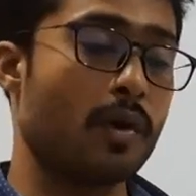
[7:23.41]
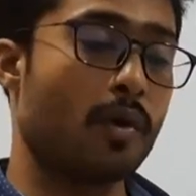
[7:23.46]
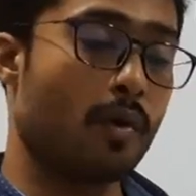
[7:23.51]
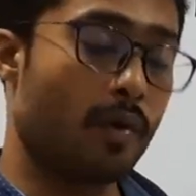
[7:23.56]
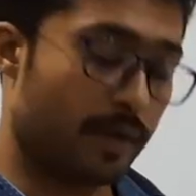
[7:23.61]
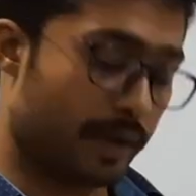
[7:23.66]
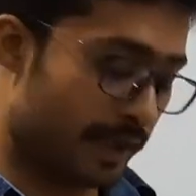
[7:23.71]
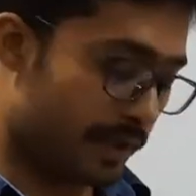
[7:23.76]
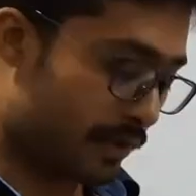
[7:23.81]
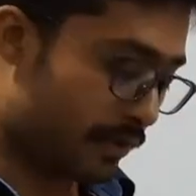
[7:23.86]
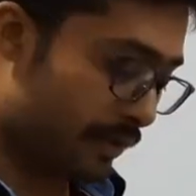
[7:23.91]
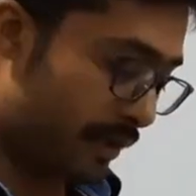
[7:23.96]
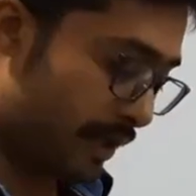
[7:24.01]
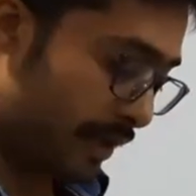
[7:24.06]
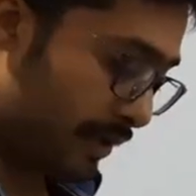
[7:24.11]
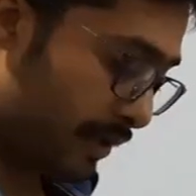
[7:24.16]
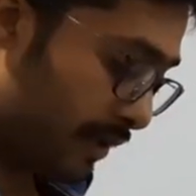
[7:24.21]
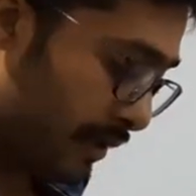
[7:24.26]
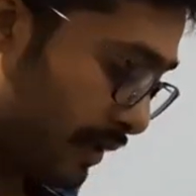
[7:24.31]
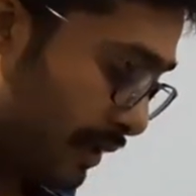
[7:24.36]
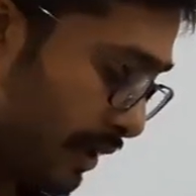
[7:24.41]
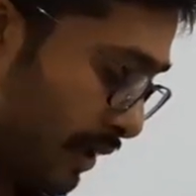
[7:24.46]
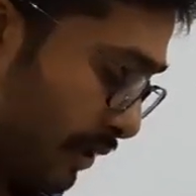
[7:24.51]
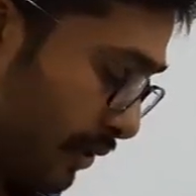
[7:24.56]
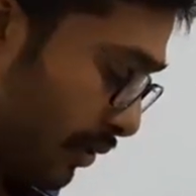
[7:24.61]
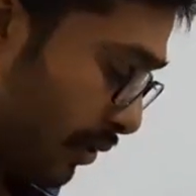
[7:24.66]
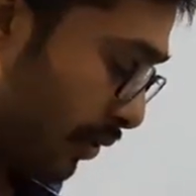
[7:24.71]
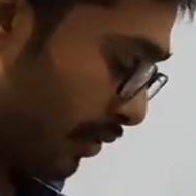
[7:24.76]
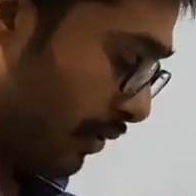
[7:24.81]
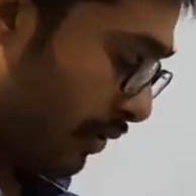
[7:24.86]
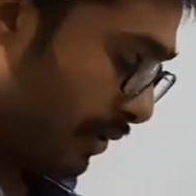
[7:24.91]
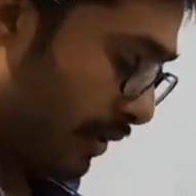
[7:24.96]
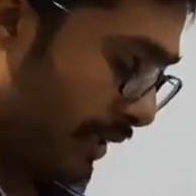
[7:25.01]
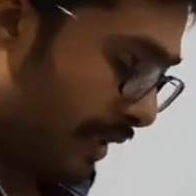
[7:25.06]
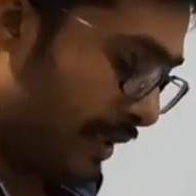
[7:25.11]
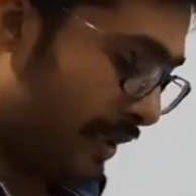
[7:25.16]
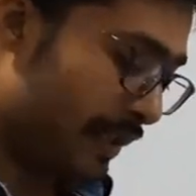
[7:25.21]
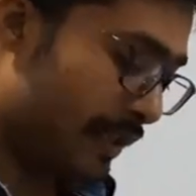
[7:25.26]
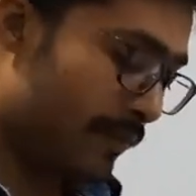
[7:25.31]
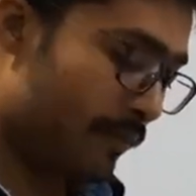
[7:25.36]
Okay students, so
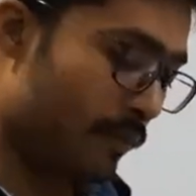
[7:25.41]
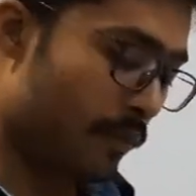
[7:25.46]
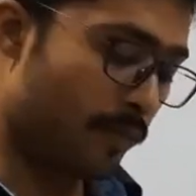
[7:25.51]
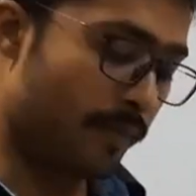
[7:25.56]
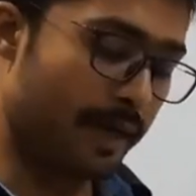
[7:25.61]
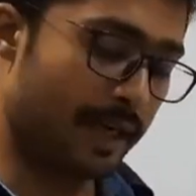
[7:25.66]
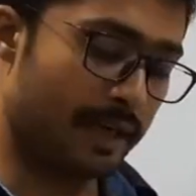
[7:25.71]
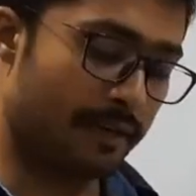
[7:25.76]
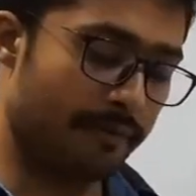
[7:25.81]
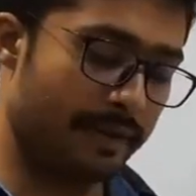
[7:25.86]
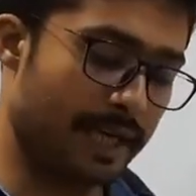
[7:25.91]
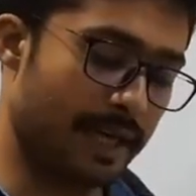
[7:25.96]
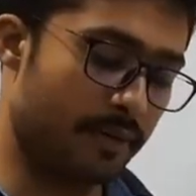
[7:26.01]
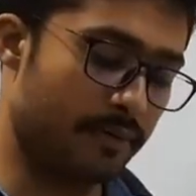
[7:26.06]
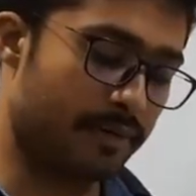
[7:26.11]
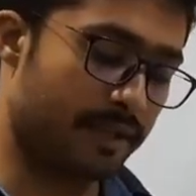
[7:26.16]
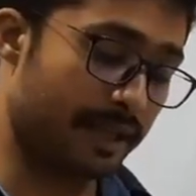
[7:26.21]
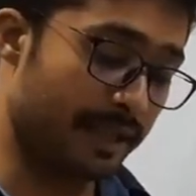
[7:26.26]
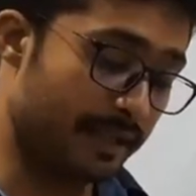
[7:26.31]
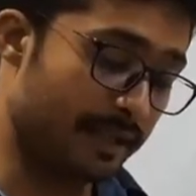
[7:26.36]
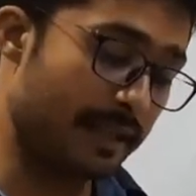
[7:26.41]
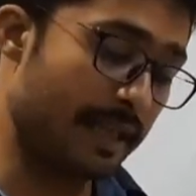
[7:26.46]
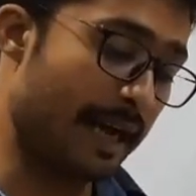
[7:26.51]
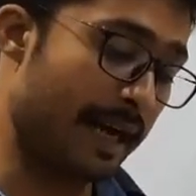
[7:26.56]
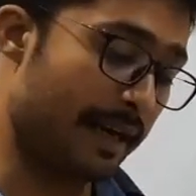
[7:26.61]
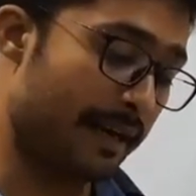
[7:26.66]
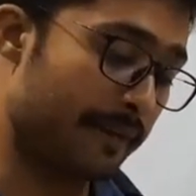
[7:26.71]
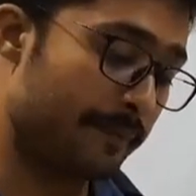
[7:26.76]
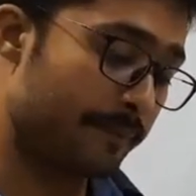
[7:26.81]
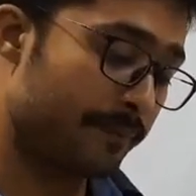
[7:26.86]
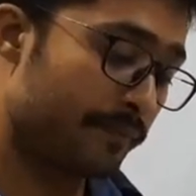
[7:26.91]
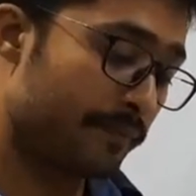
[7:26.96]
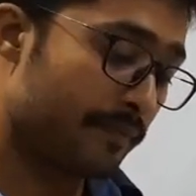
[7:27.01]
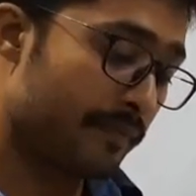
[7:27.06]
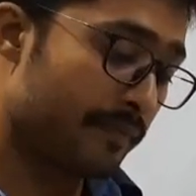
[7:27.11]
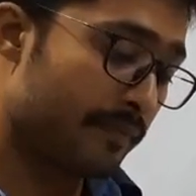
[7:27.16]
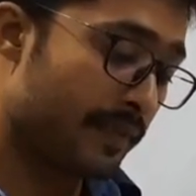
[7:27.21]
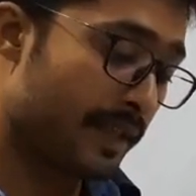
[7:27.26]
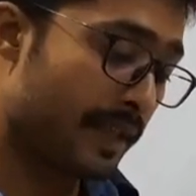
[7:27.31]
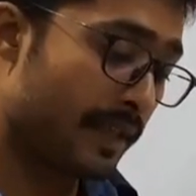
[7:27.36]
in this movement we have seen that
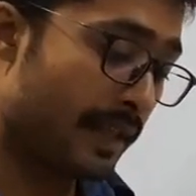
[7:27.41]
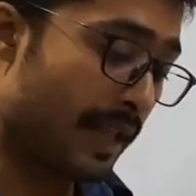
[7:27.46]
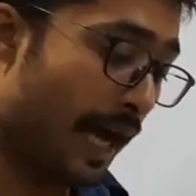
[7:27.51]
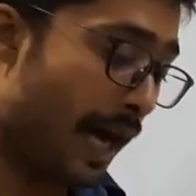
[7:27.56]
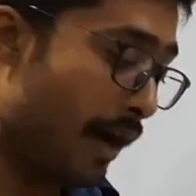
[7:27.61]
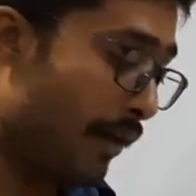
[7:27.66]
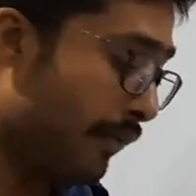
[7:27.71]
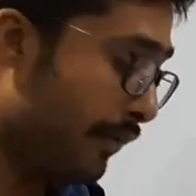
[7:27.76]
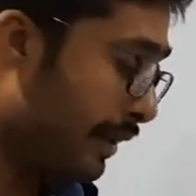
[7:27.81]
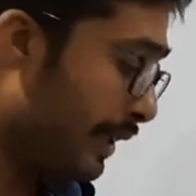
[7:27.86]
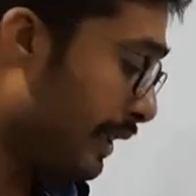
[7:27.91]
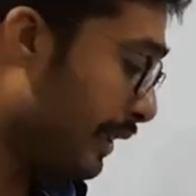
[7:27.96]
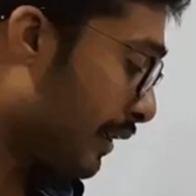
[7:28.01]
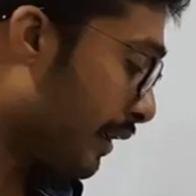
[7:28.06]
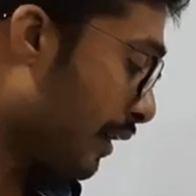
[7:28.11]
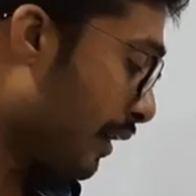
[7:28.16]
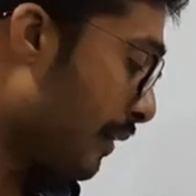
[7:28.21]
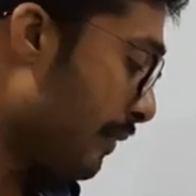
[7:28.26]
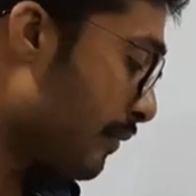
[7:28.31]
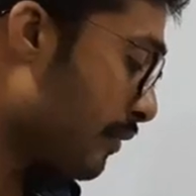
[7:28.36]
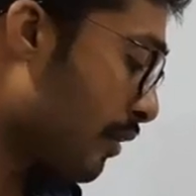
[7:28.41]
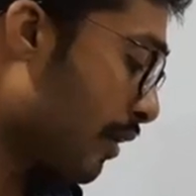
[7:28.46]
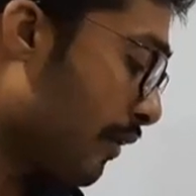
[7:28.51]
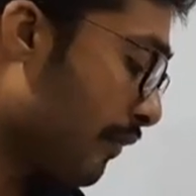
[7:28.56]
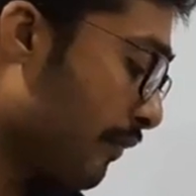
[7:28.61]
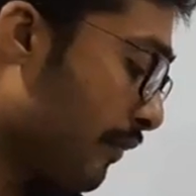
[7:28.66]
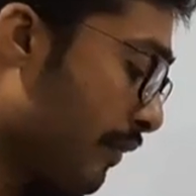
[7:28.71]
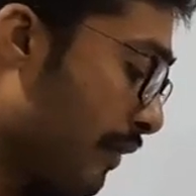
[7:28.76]
now it comes of